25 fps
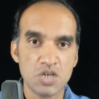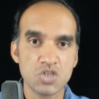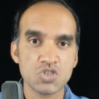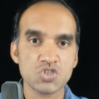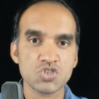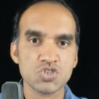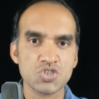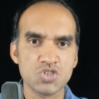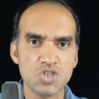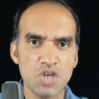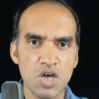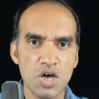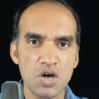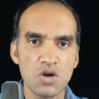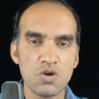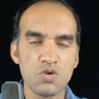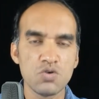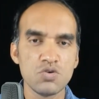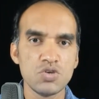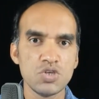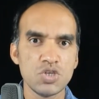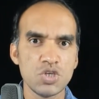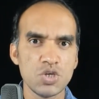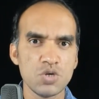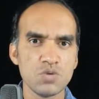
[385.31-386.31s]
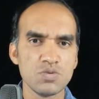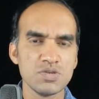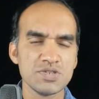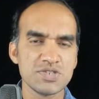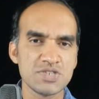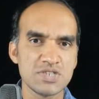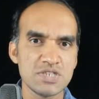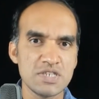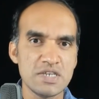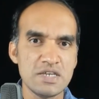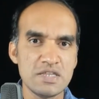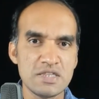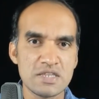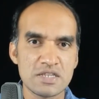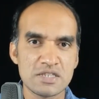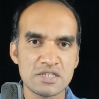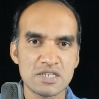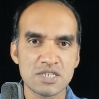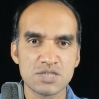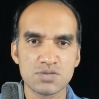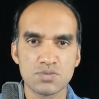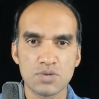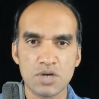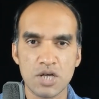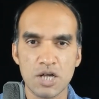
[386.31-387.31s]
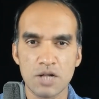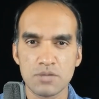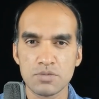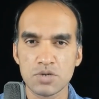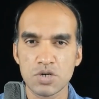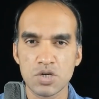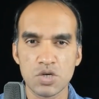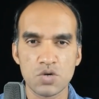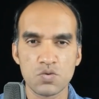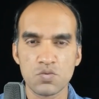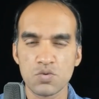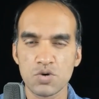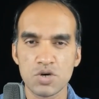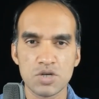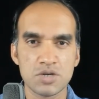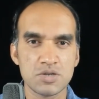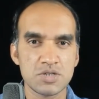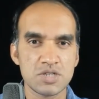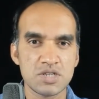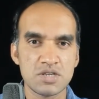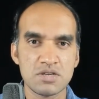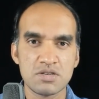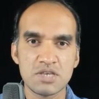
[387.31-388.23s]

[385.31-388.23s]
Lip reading: So you will see that this vocabulary would